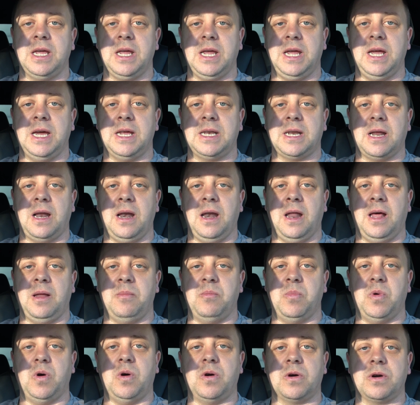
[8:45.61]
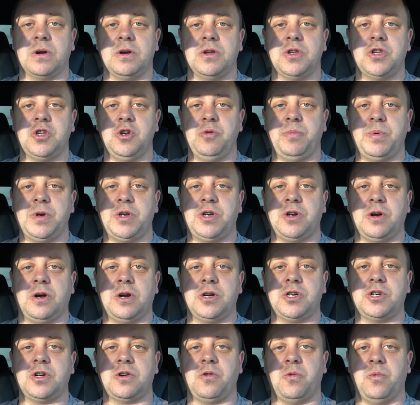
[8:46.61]
get a lot more
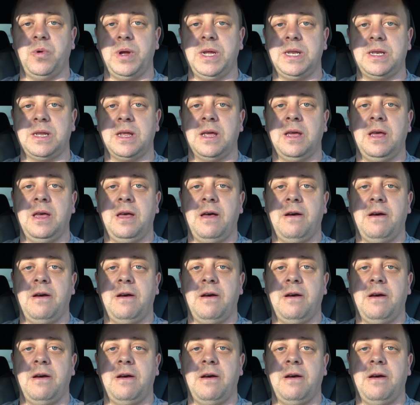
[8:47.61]
supercharger with